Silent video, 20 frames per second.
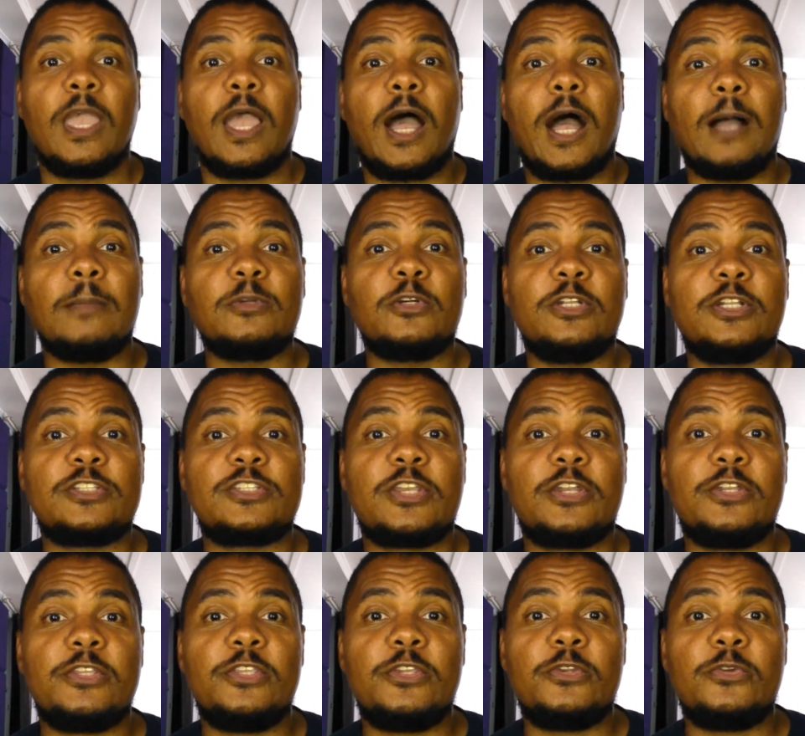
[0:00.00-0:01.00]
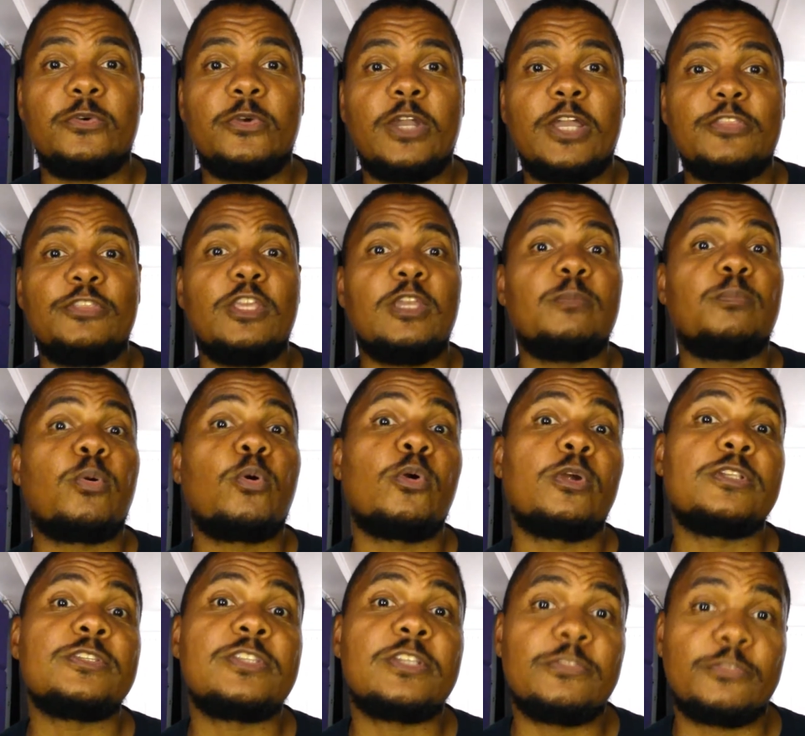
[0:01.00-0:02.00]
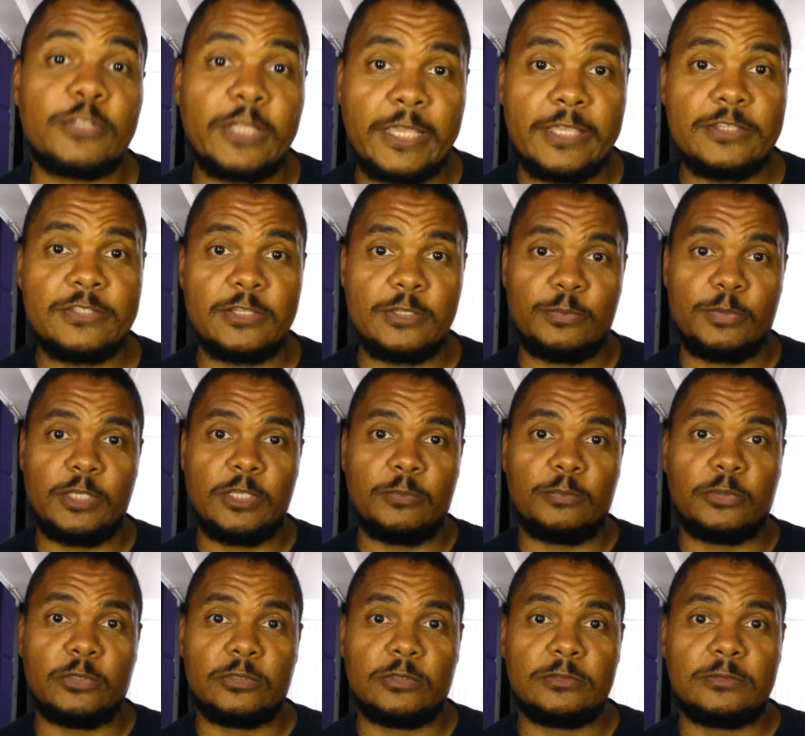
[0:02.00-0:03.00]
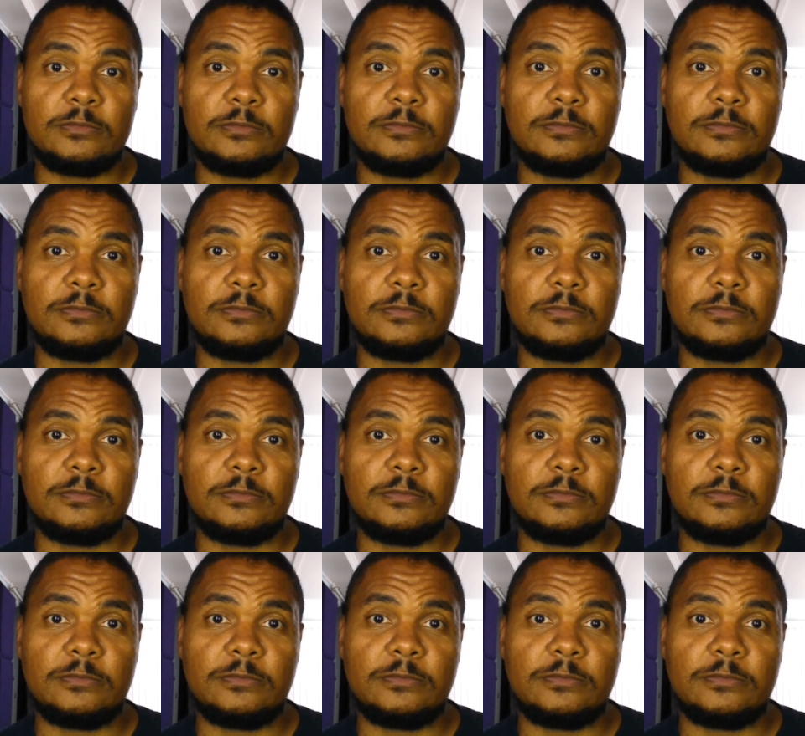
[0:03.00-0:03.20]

I'm going to tell you the importance of lazy people